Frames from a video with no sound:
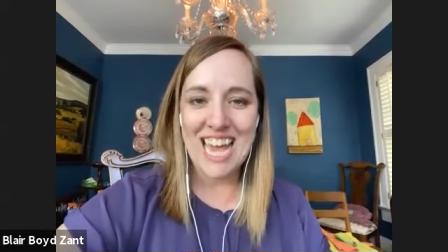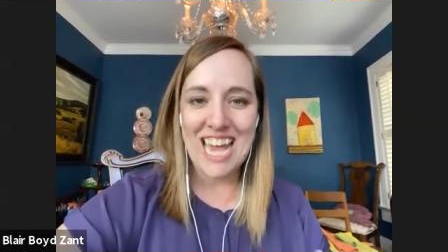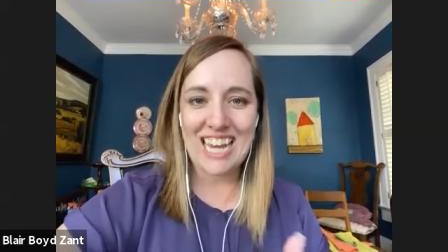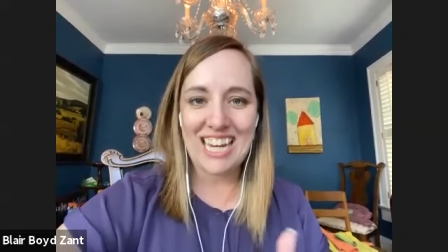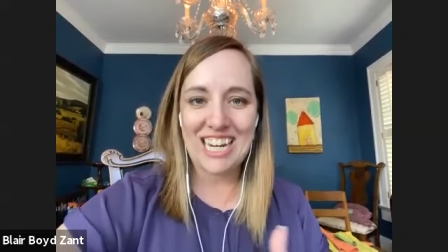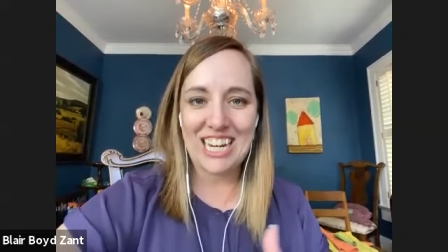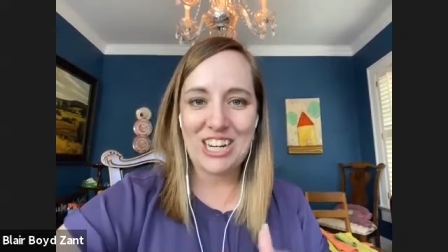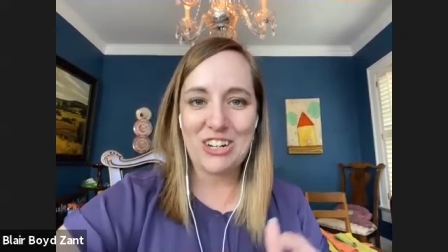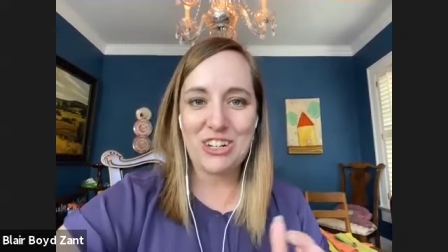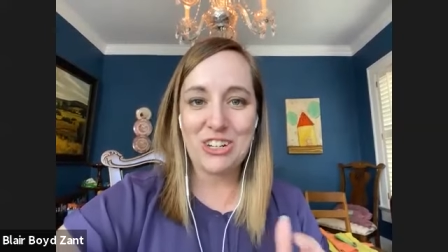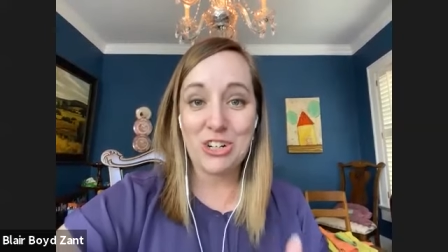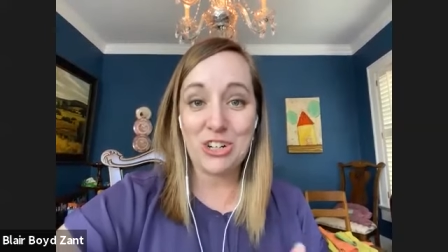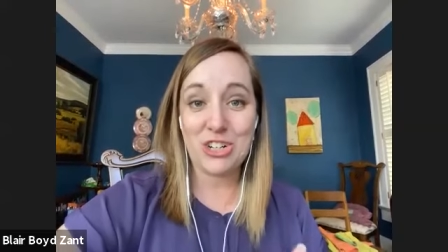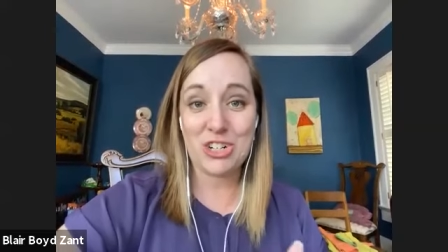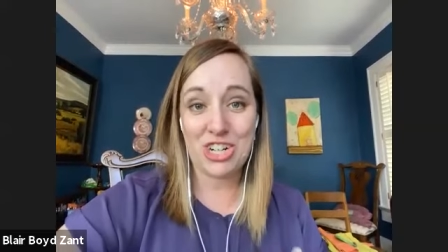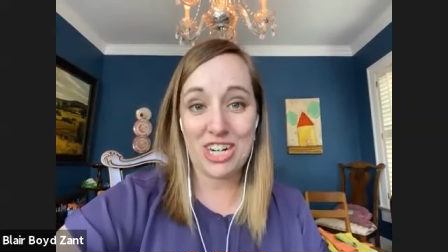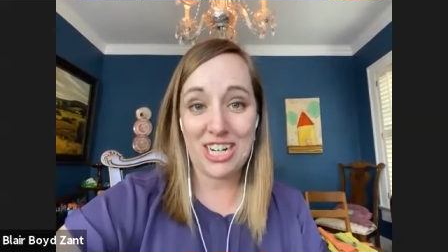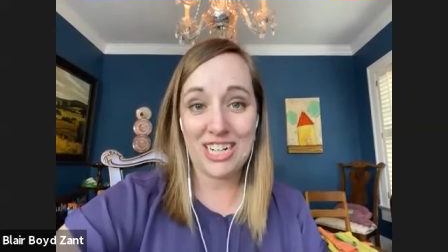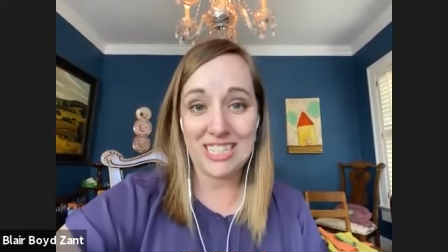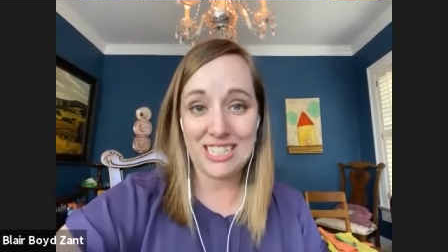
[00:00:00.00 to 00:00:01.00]
and to hear your
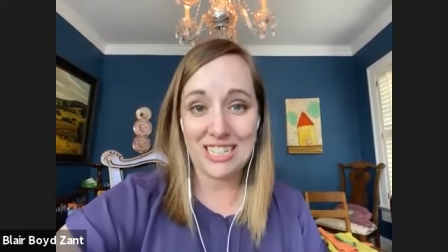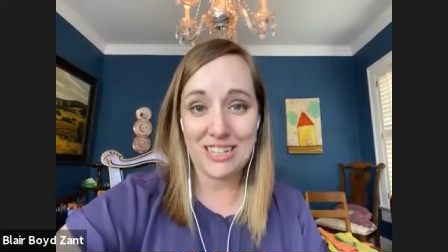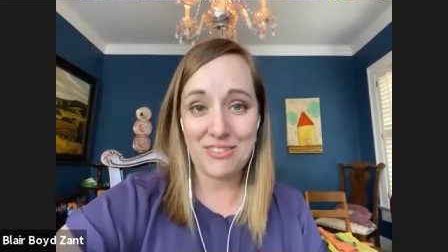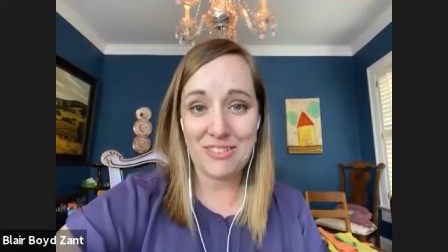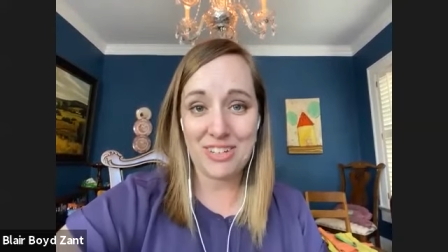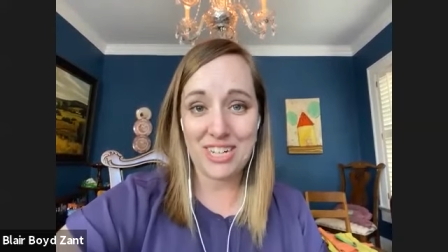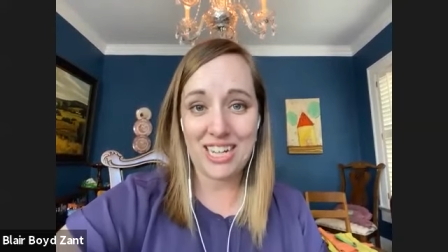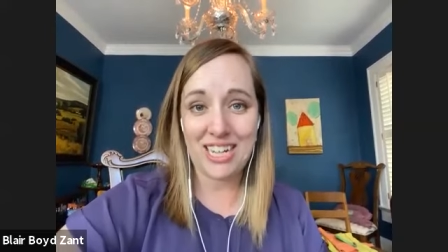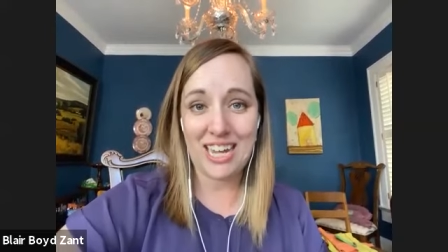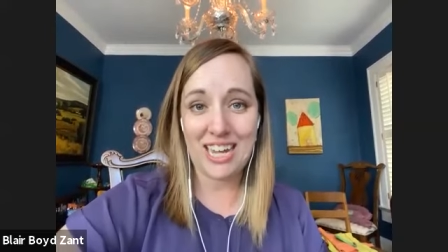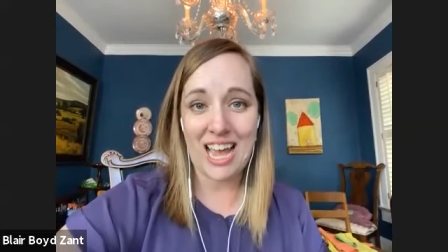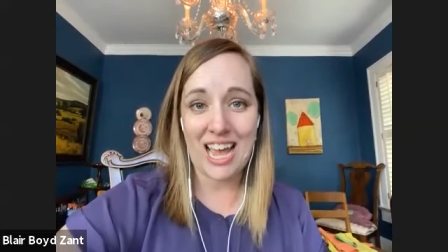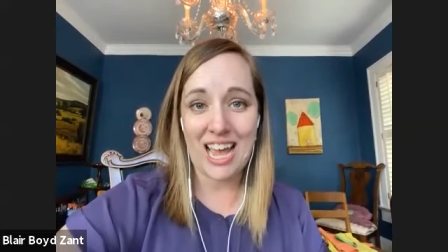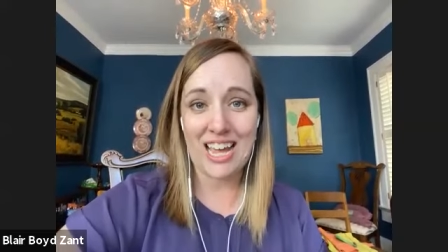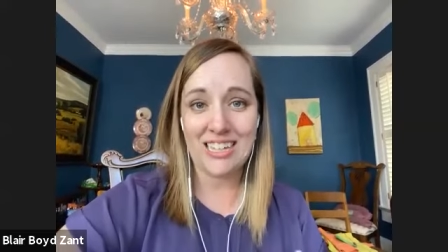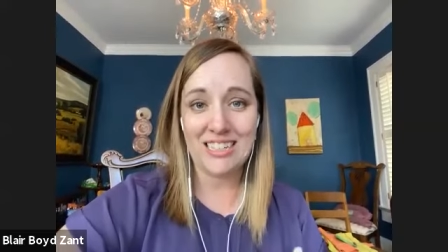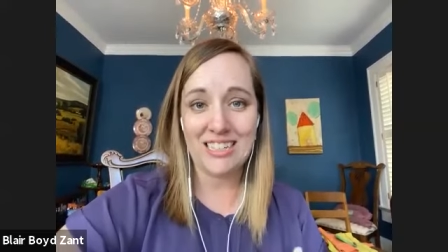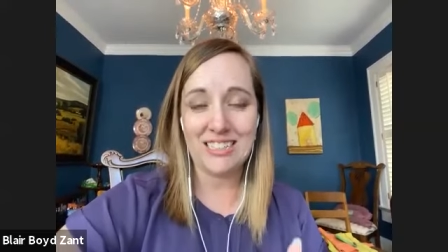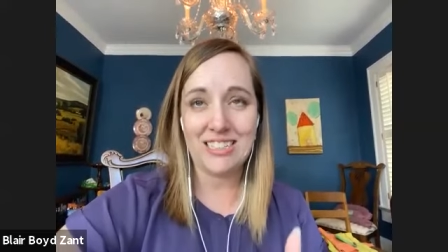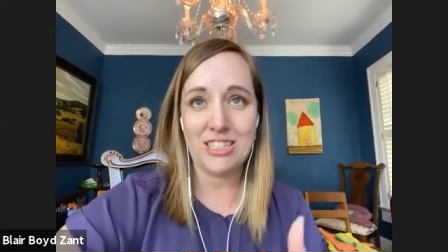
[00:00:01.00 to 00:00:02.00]
creativity
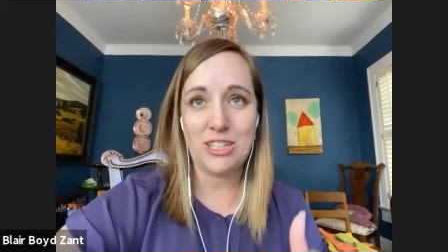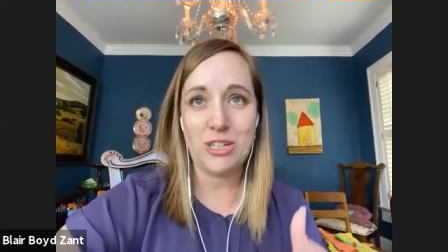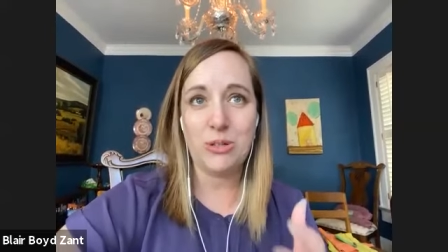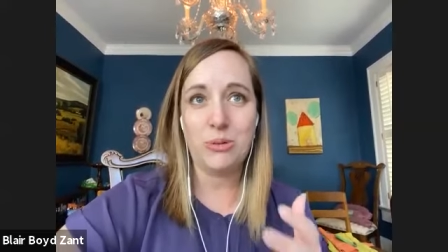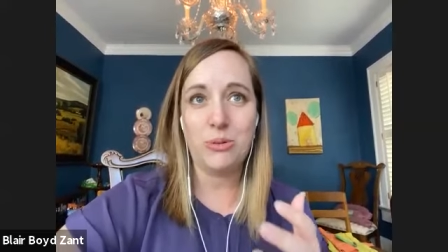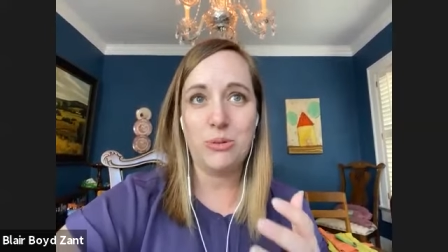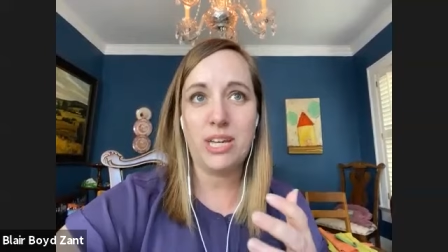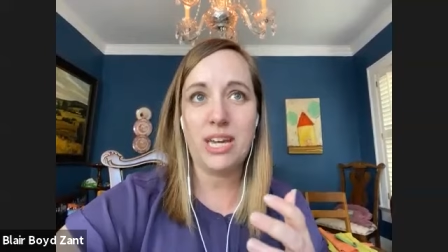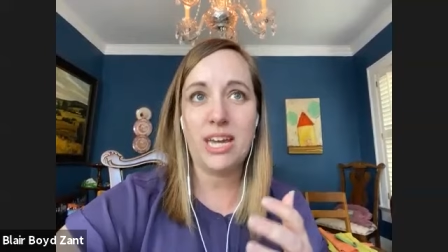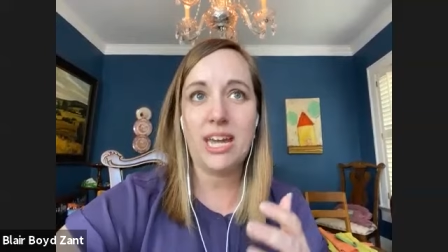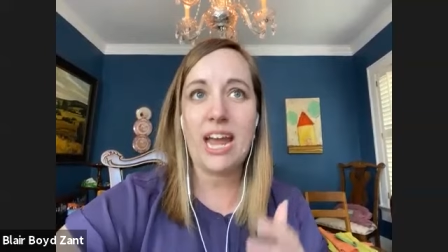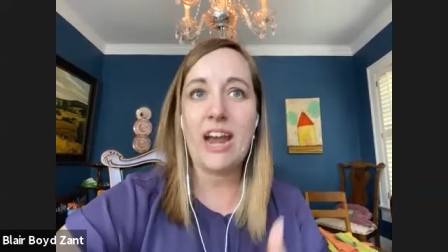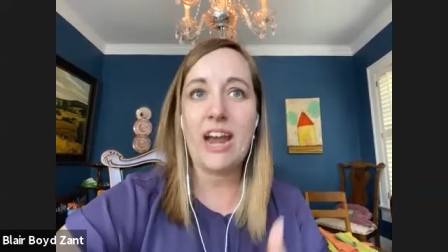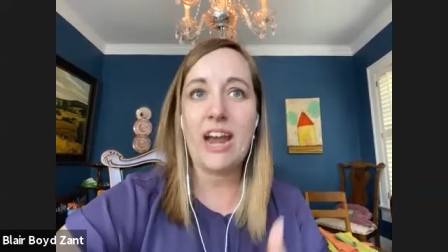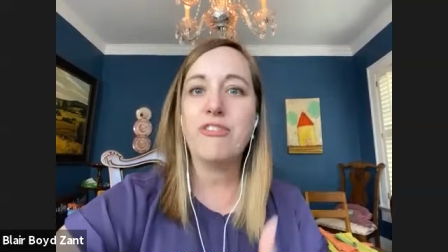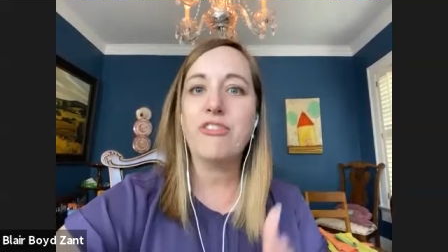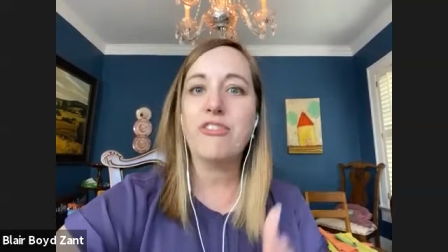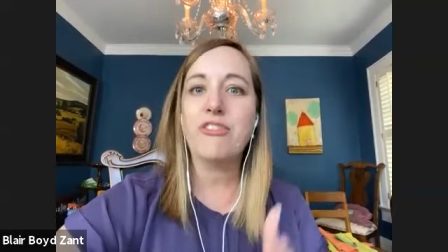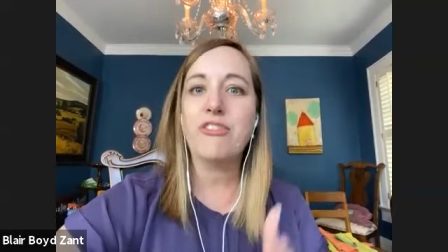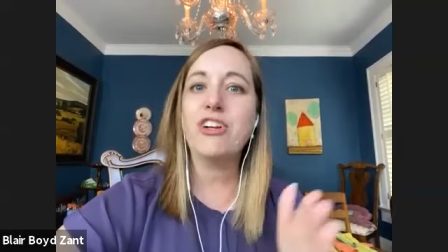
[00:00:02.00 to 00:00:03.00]
as you care
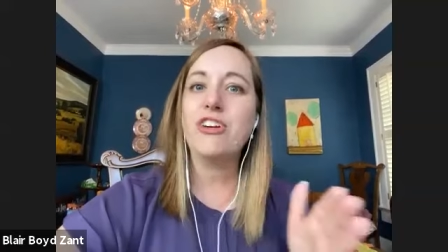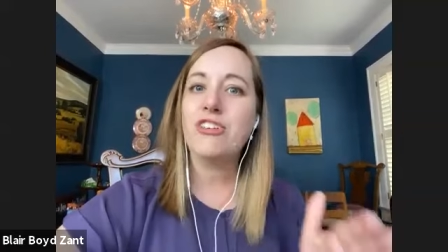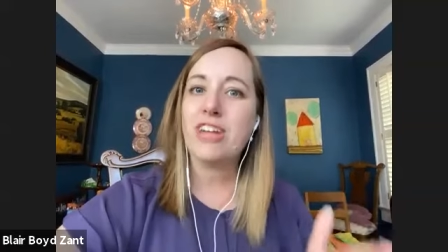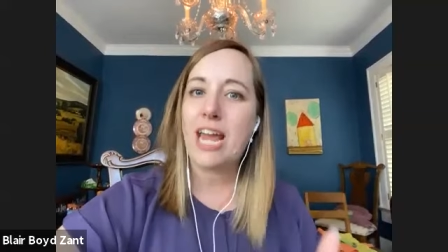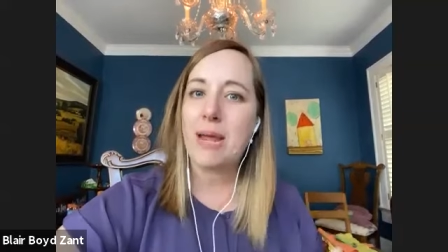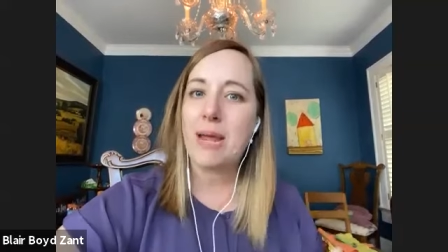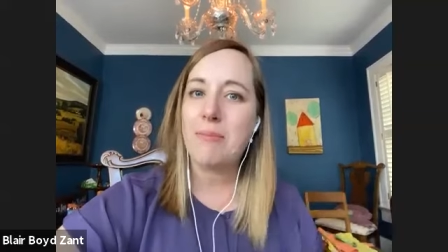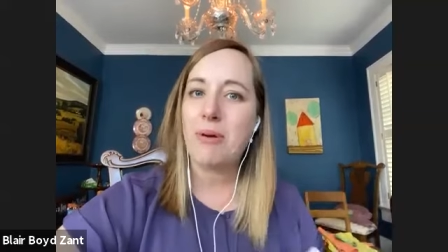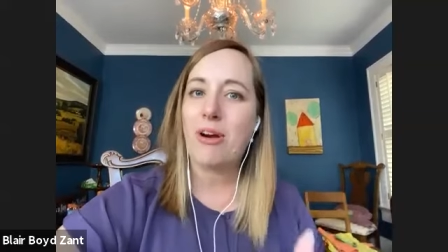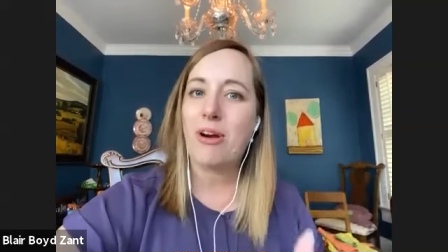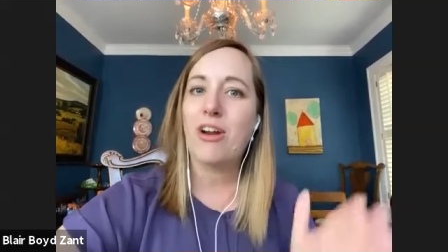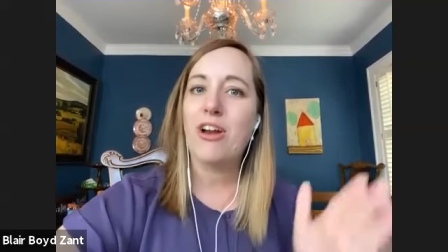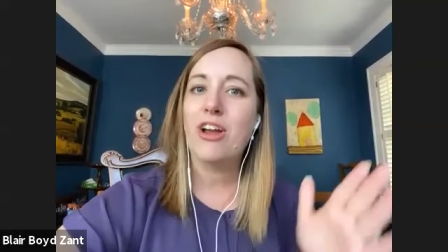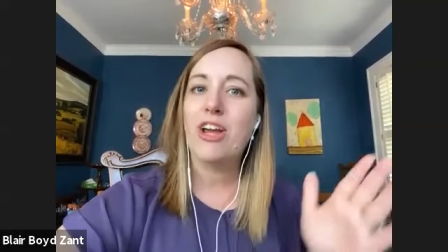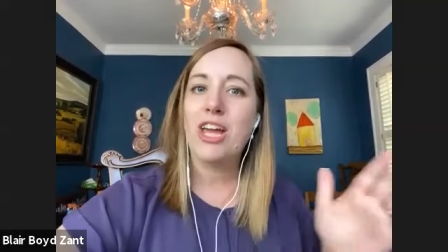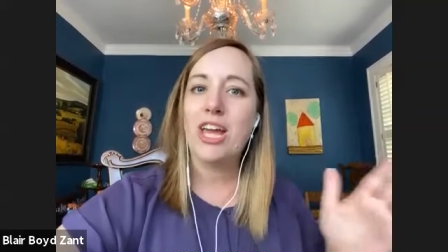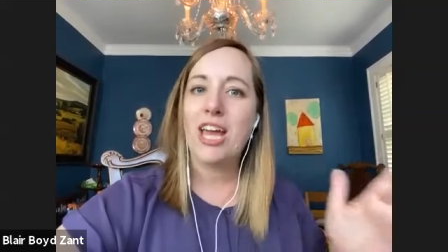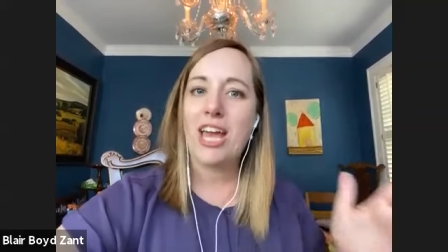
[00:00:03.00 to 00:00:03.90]
for your neighbor